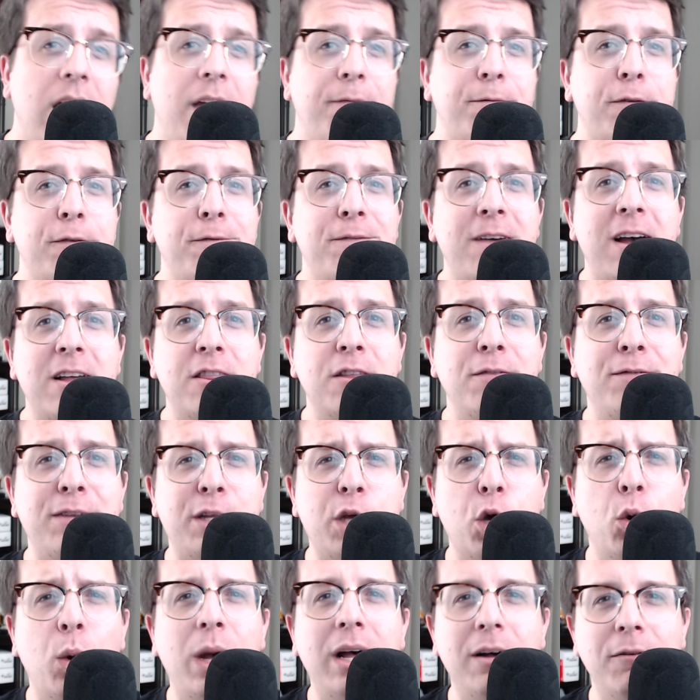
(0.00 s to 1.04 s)
If you found the
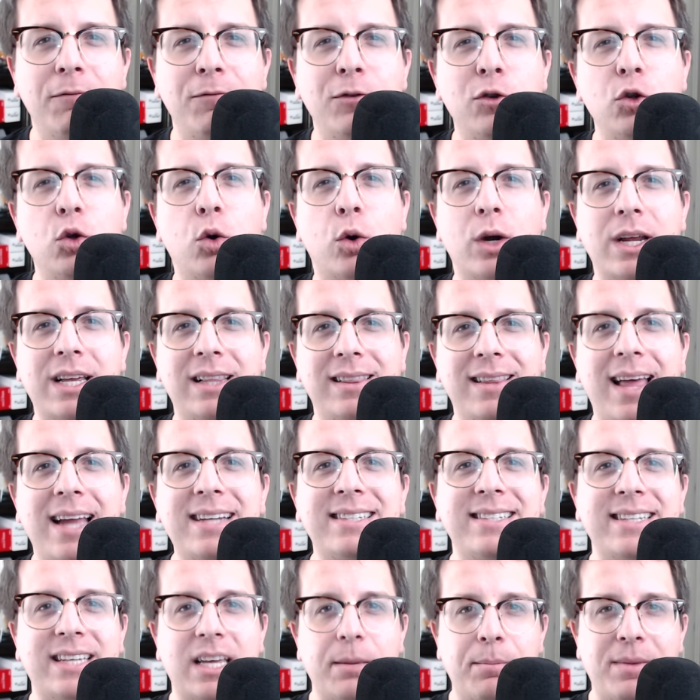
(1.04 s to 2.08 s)
video helpful or you liked
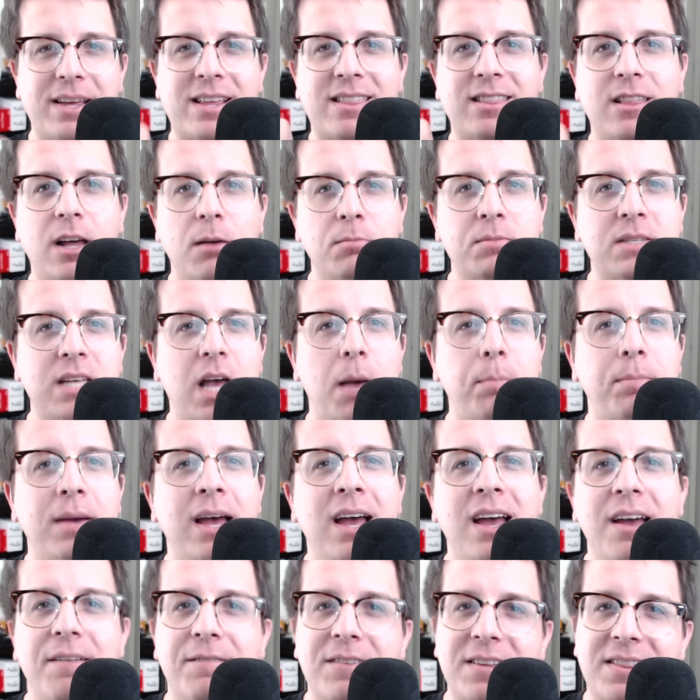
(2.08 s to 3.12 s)
it, give me a thumbs up.
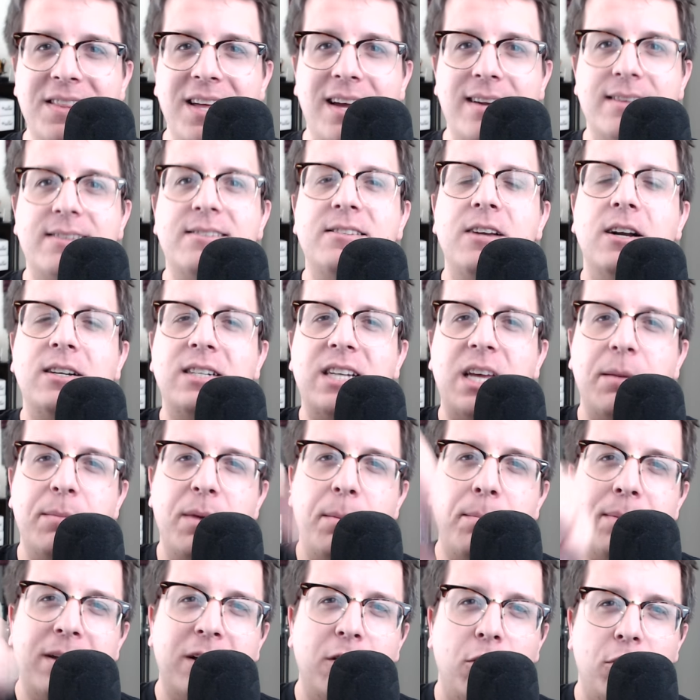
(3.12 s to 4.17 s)
If you thought it sucked, give me a
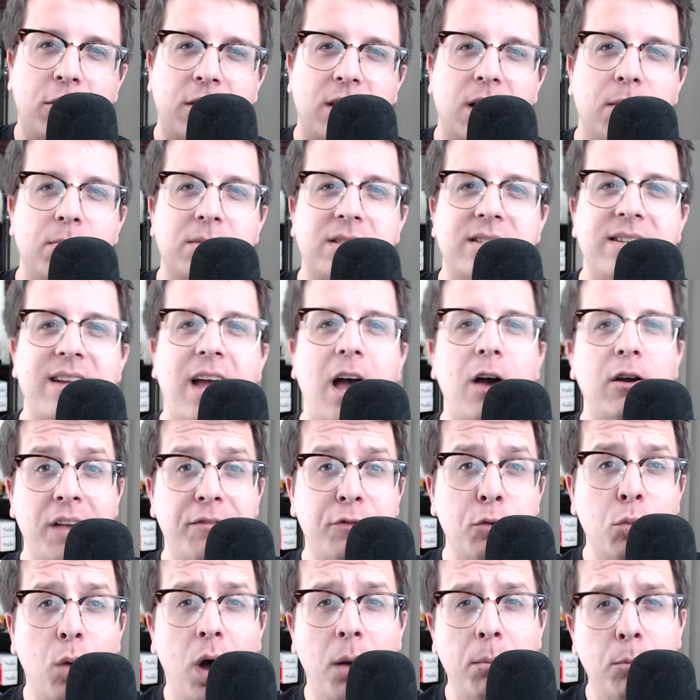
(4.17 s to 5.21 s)
big old thumbs down. If
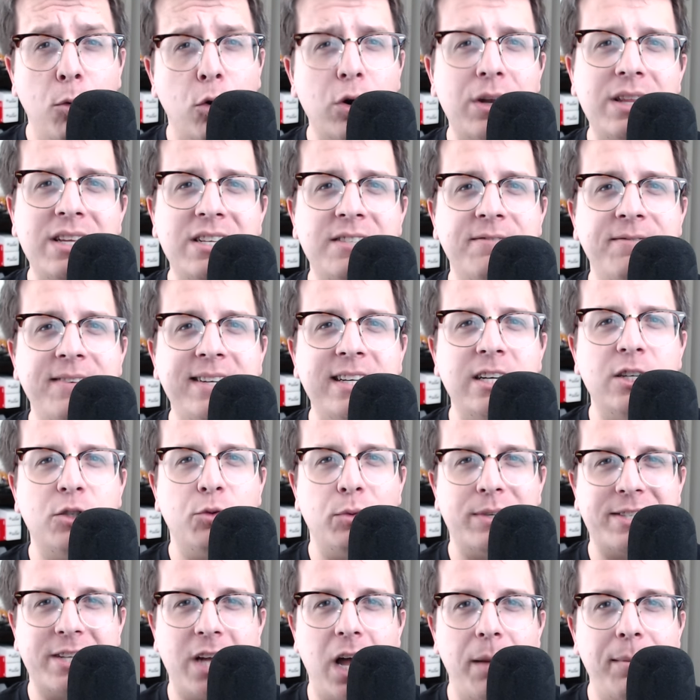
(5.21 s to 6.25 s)
you want more of these videos,
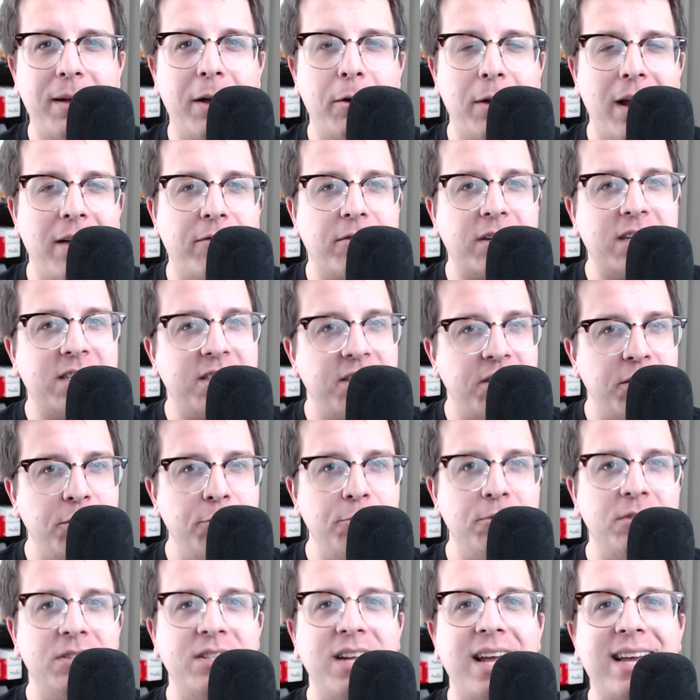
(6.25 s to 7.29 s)
which come out every
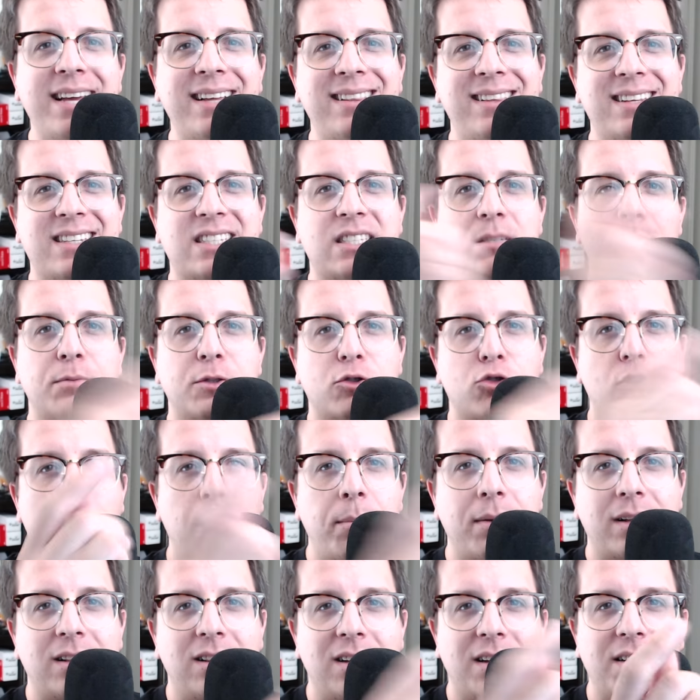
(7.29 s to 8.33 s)
Tuesday, click subscribe
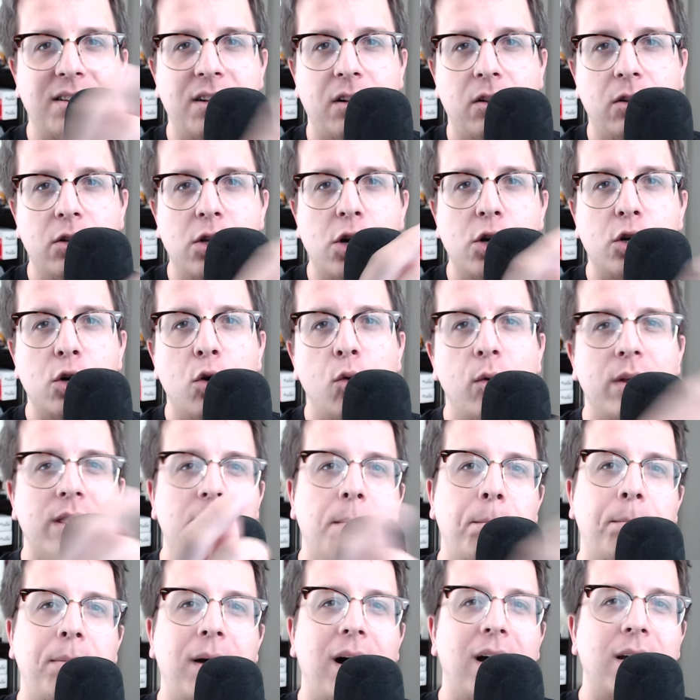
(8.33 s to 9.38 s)
by clicking the logo in the
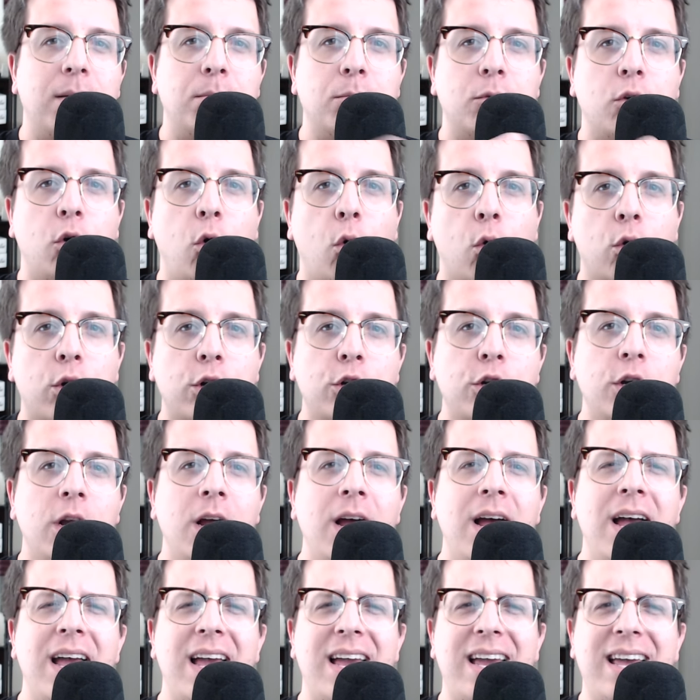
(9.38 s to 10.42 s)
bottom corner.
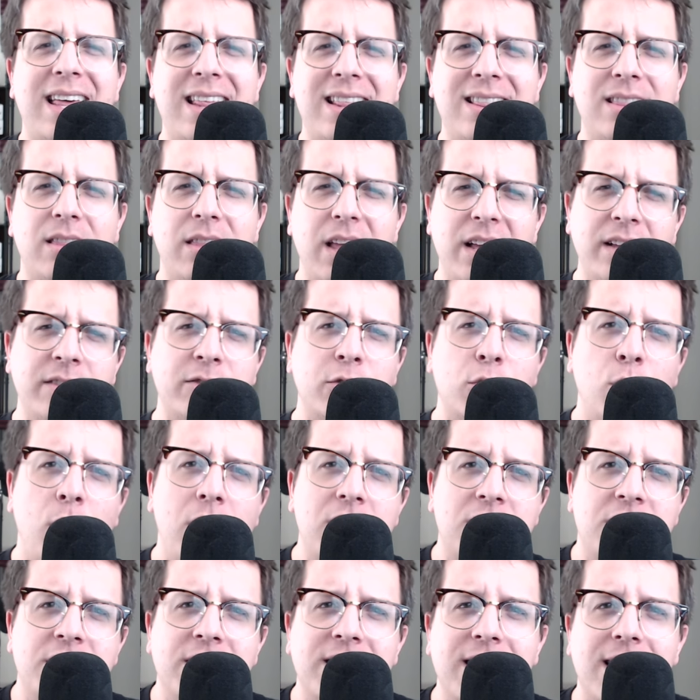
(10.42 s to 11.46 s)
And thanks for
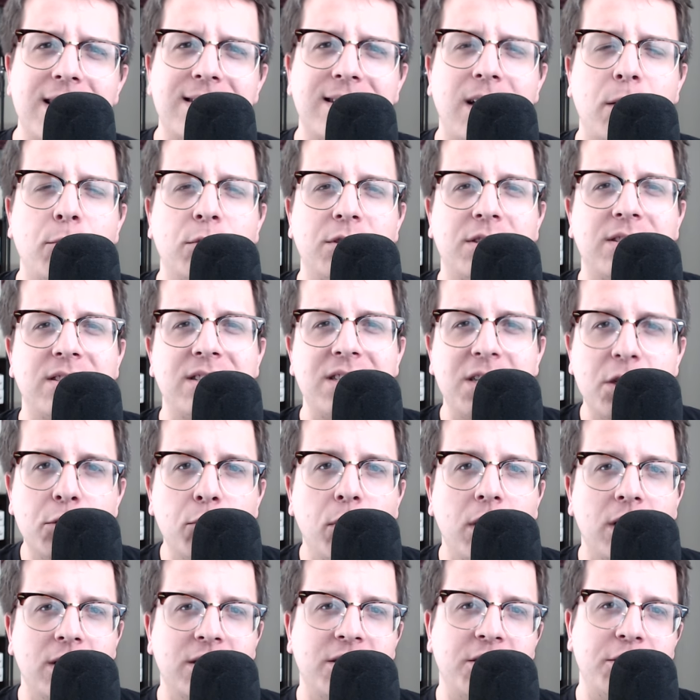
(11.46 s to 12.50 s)
watching, guys. I will see you
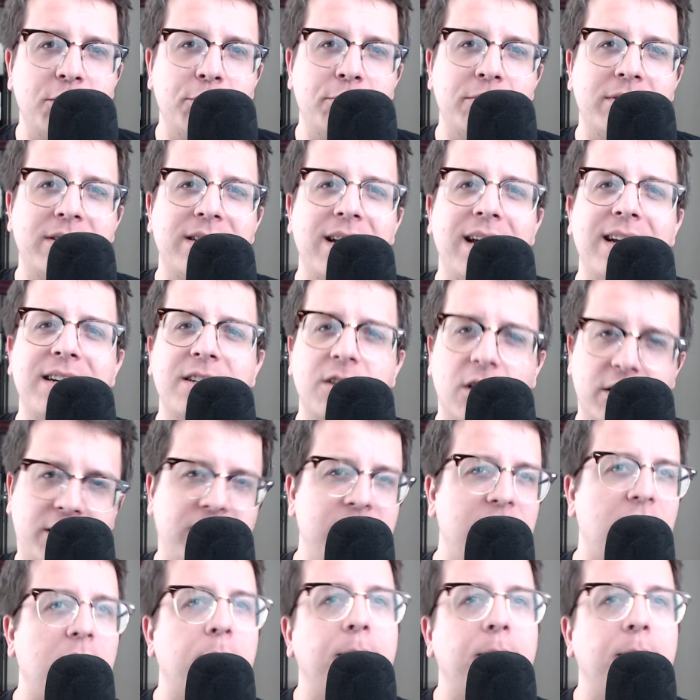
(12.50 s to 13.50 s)
on Tuesday. Tuesday. Talk to you later.